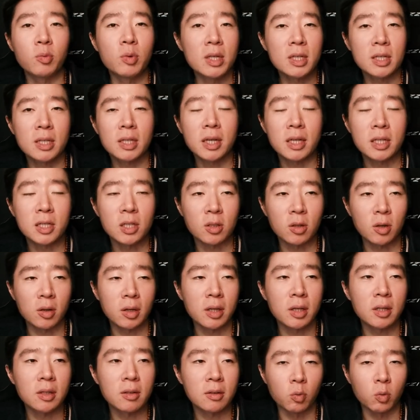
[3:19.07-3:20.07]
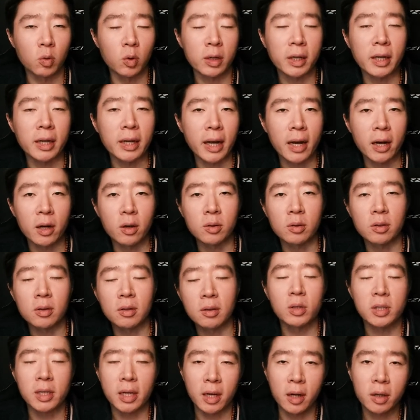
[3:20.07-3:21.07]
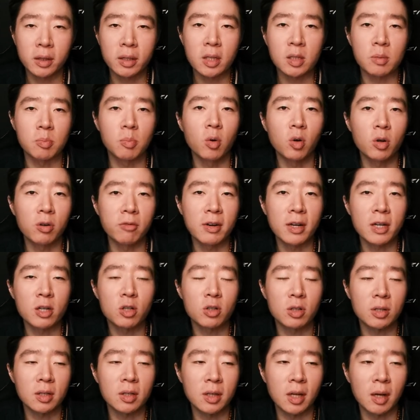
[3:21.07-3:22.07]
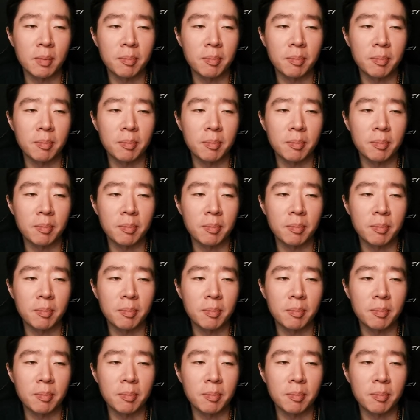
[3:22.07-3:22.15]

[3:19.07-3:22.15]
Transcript: The reason I started working out was I got this motivation